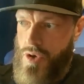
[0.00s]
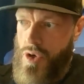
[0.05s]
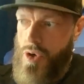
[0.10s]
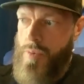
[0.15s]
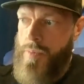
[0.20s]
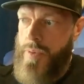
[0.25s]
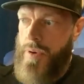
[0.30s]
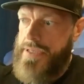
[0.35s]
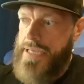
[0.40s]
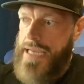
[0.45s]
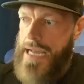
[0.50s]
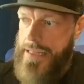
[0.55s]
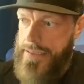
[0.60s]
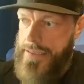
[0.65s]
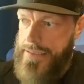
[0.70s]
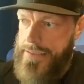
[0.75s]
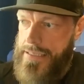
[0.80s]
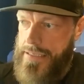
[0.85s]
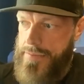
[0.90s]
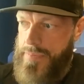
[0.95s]
uber
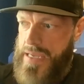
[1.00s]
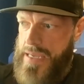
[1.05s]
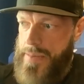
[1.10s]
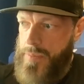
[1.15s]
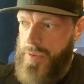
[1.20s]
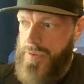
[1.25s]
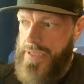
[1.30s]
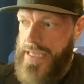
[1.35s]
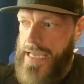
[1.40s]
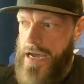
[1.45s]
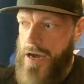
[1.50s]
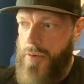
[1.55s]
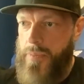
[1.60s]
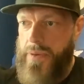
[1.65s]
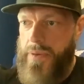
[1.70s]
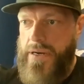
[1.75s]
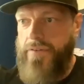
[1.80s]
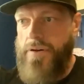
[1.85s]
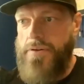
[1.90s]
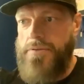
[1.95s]
talented people now.
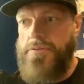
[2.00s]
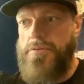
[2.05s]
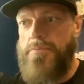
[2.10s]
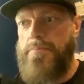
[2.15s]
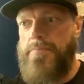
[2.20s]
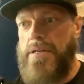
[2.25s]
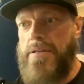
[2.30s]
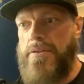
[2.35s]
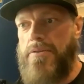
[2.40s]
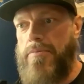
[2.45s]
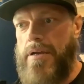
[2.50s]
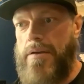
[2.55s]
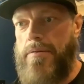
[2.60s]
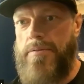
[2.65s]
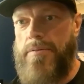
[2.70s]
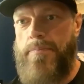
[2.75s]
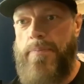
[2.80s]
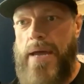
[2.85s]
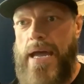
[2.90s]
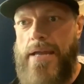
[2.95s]
But I've also been in the ring
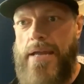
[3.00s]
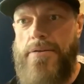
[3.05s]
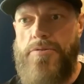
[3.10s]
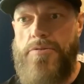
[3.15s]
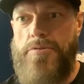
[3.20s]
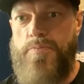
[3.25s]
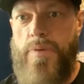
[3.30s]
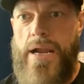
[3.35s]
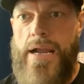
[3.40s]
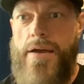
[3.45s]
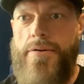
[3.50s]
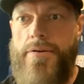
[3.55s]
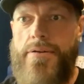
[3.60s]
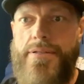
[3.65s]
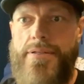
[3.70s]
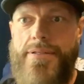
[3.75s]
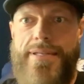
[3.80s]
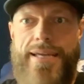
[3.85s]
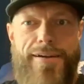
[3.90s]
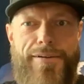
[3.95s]
with Bad News
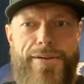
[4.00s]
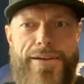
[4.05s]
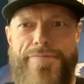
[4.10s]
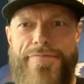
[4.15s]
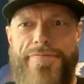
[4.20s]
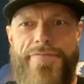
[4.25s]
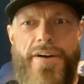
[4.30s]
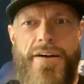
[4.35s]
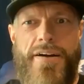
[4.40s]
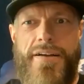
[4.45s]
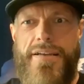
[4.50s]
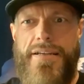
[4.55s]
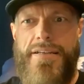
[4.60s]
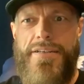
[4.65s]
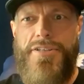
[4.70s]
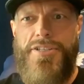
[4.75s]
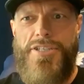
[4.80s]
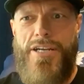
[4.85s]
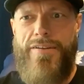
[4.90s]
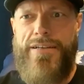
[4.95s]
Brown and Terry Funk
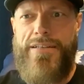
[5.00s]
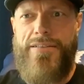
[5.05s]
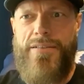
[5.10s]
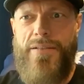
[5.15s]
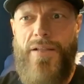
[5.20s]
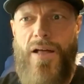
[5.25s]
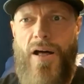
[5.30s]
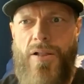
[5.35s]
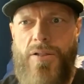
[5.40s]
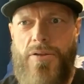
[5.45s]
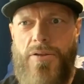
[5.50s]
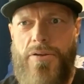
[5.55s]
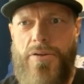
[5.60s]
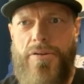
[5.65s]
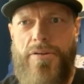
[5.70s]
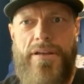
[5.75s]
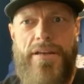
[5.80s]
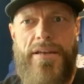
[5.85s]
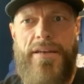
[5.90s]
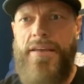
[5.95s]
and Jerry
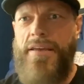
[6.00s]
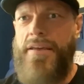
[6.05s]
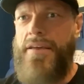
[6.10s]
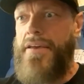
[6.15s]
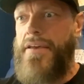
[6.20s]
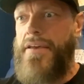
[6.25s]
Lawler. And